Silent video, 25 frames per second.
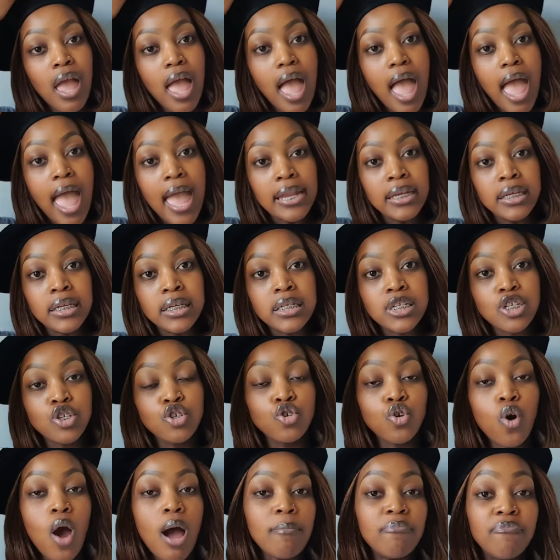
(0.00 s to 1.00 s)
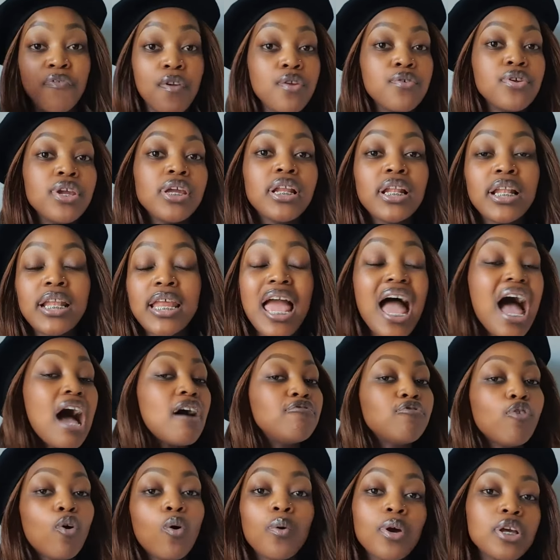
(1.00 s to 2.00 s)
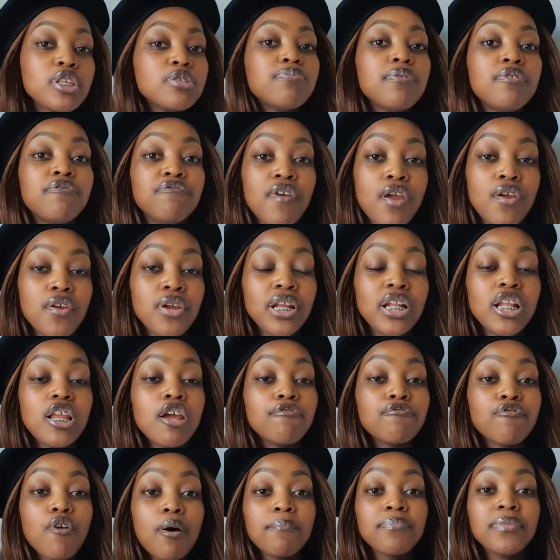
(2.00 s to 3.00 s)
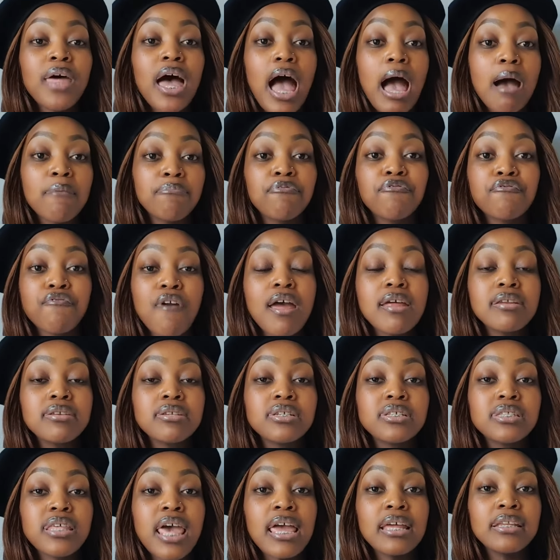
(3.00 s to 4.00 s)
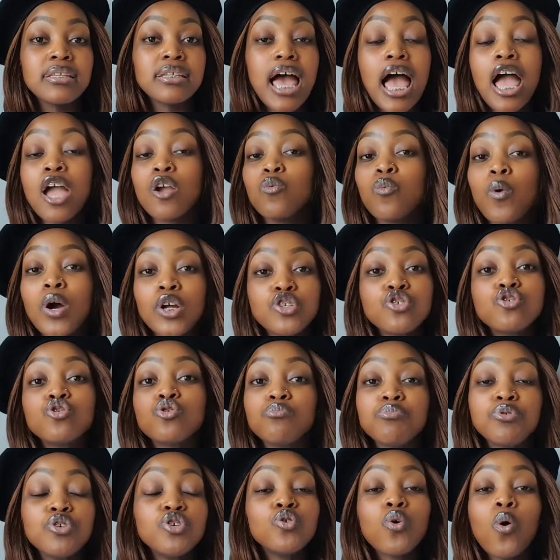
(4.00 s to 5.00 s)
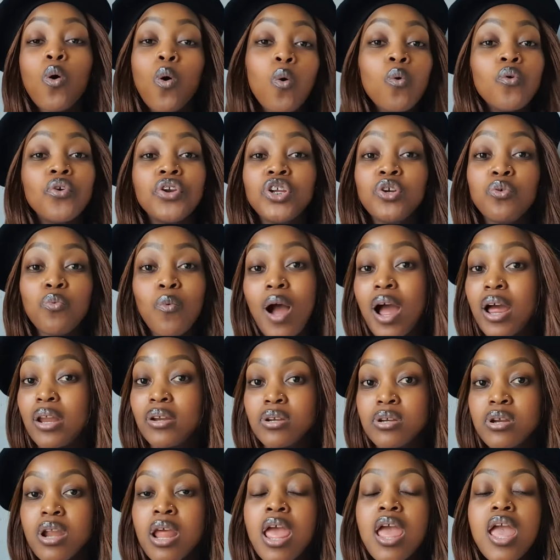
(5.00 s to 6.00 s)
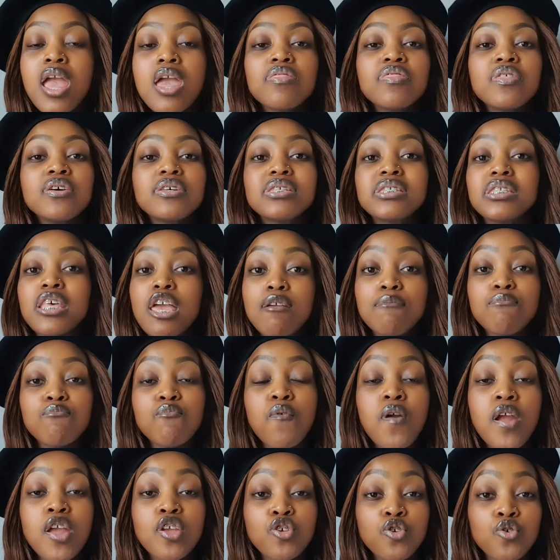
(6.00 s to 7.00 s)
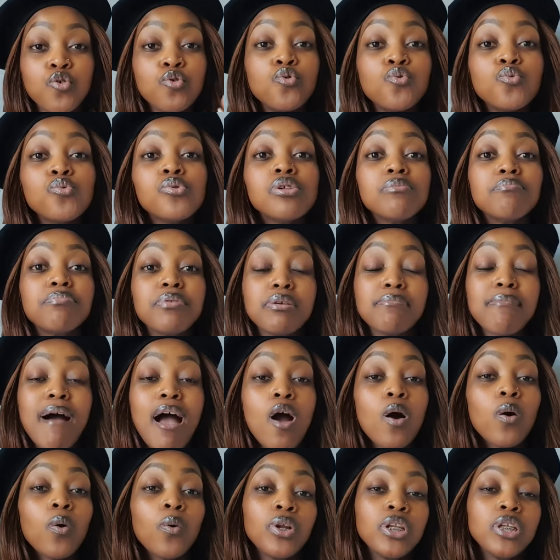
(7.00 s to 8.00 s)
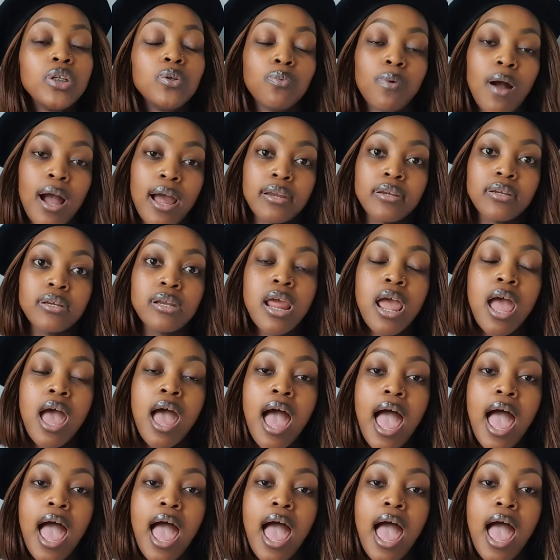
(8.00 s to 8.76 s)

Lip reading: And you know, I'm very clear, I've always been very clear from the upfront that I want to be your only one, in the same way you will be my only one.